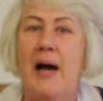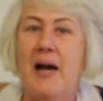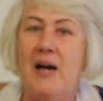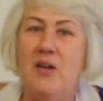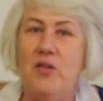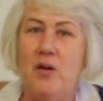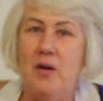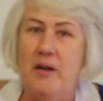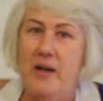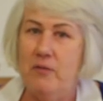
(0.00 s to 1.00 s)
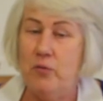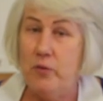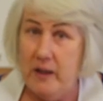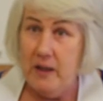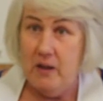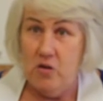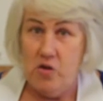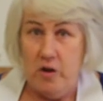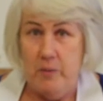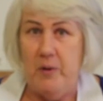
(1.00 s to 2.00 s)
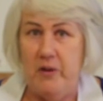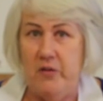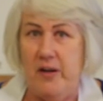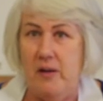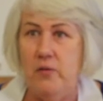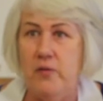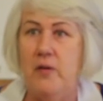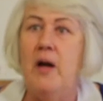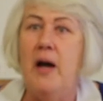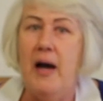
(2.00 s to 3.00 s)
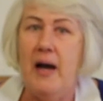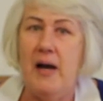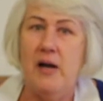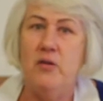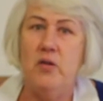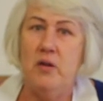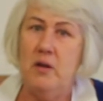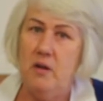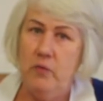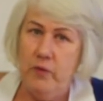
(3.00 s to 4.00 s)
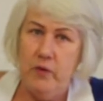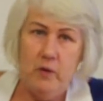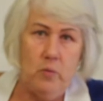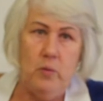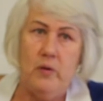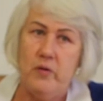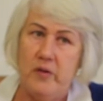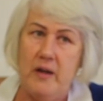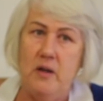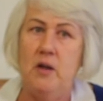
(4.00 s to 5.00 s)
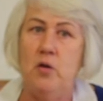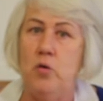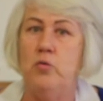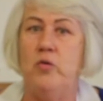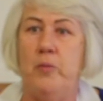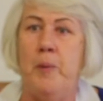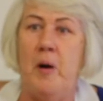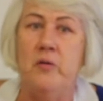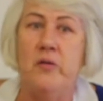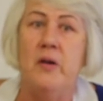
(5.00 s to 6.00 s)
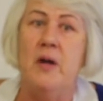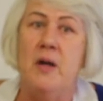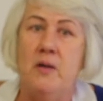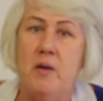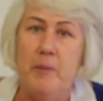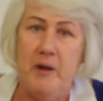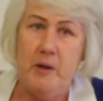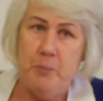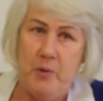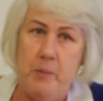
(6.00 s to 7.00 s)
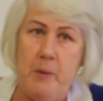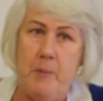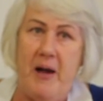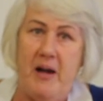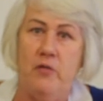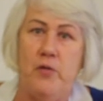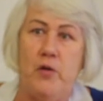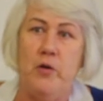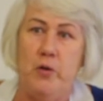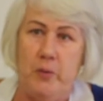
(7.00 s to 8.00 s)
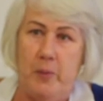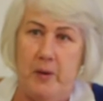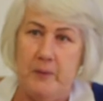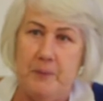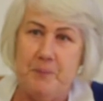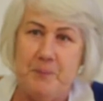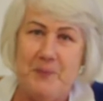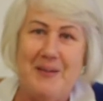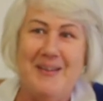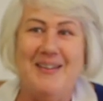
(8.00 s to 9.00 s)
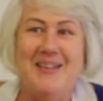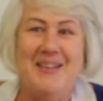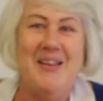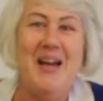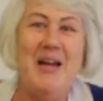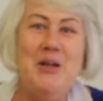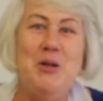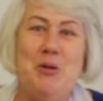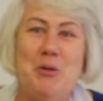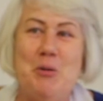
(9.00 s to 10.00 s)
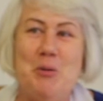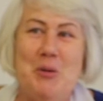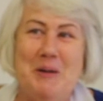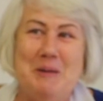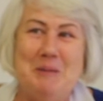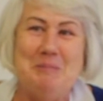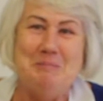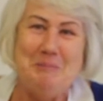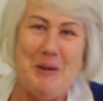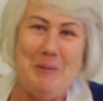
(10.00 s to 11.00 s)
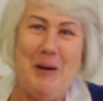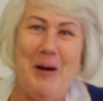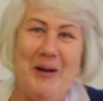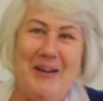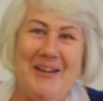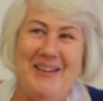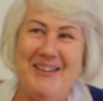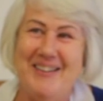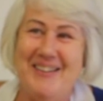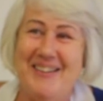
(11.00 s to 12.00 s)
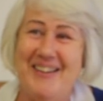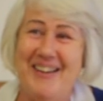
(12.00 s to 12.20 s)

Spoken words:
And I have really enjoyed myself. And if you send in a good response, they might bring me back for another one. Thank you. Bye-bye.